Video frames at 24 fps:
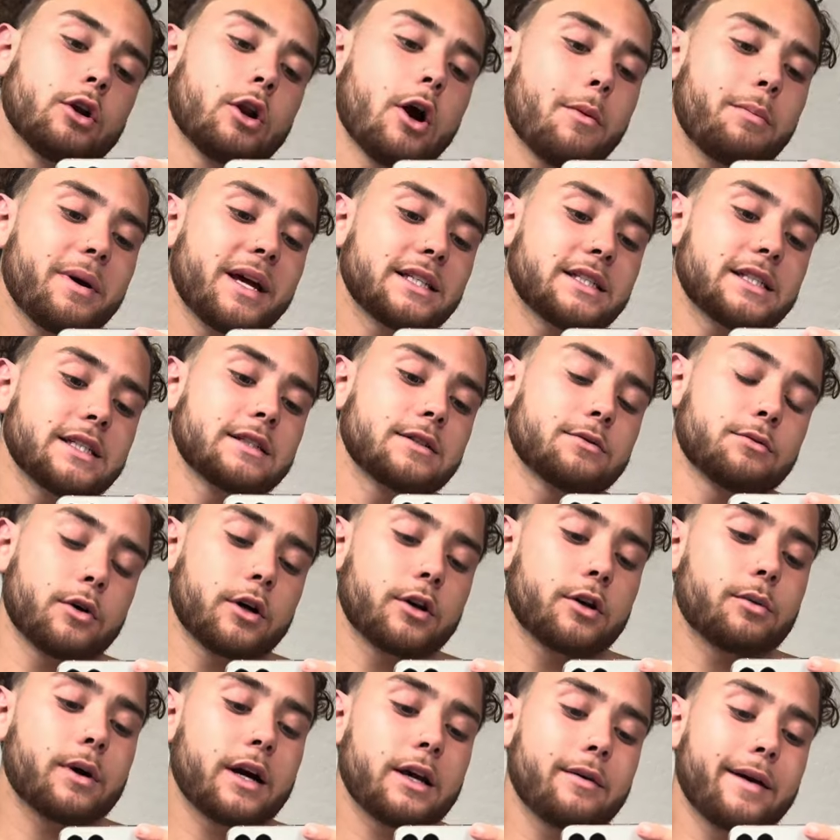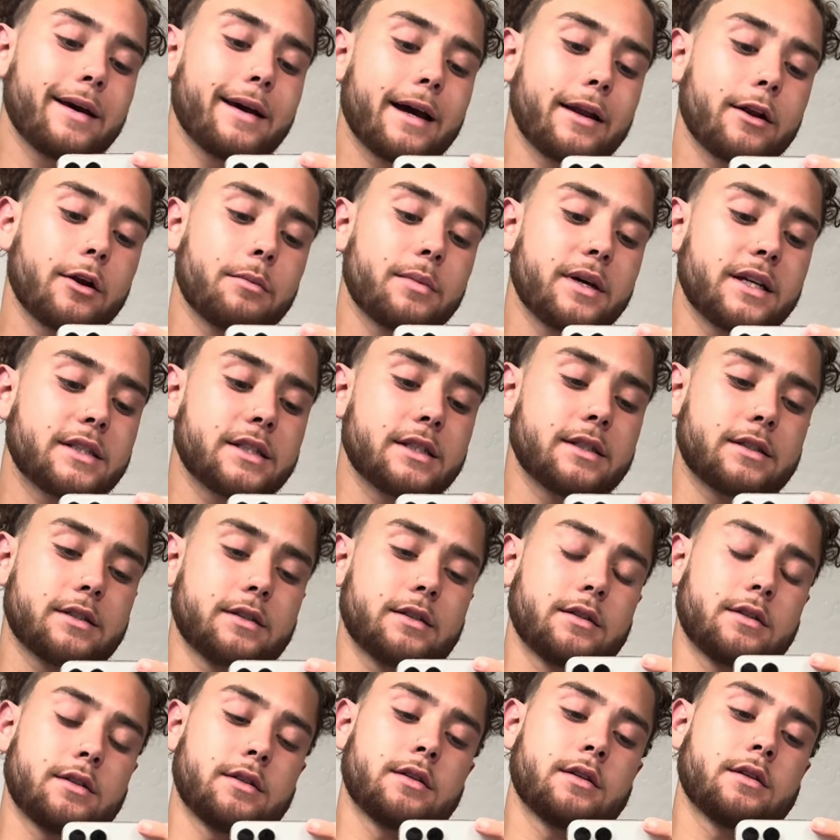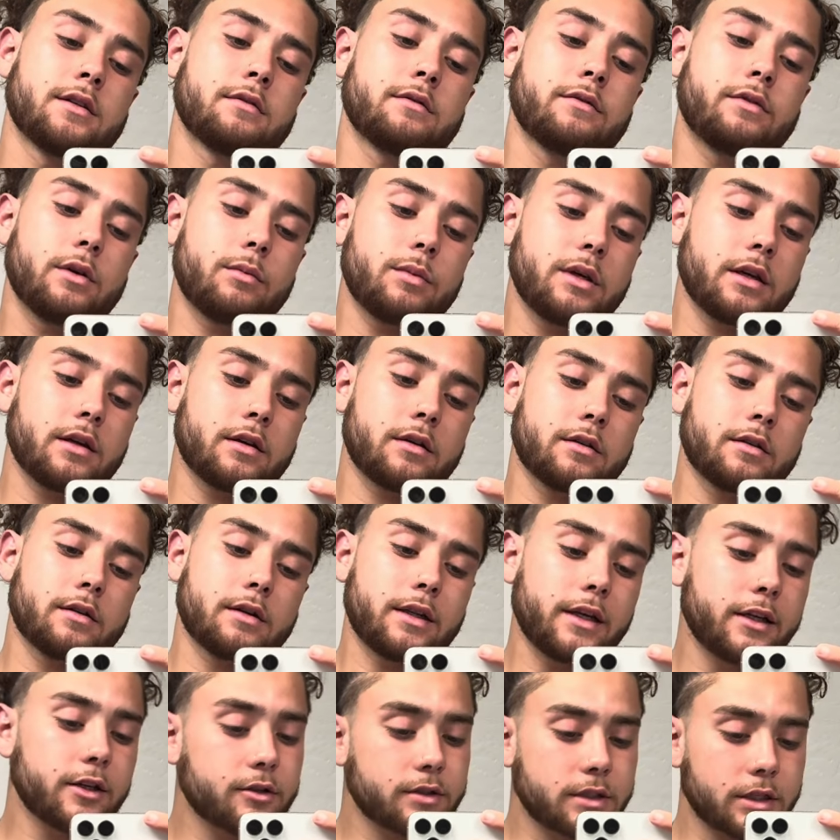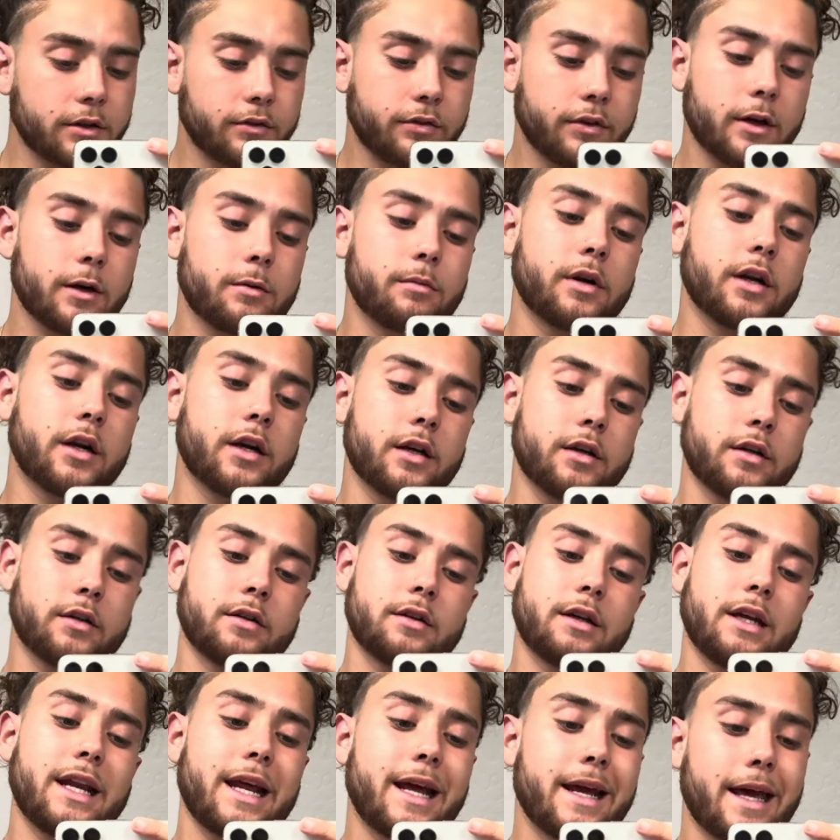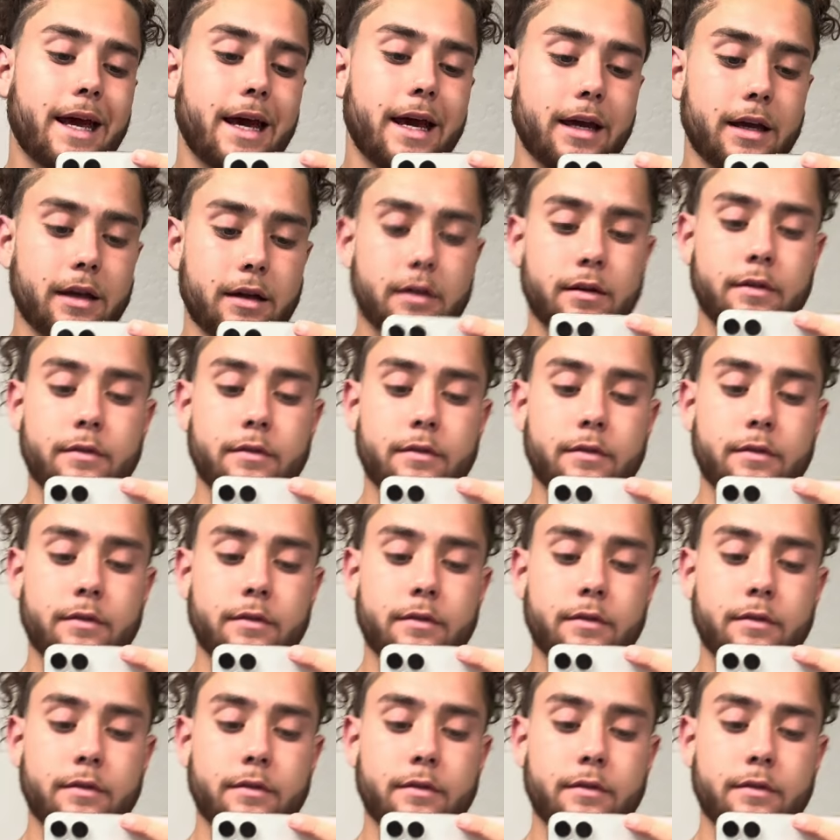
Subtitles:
no bitches, and wonder why you ain't got no bitches. Feel me? Clean yourself up, bro. It ain't gay.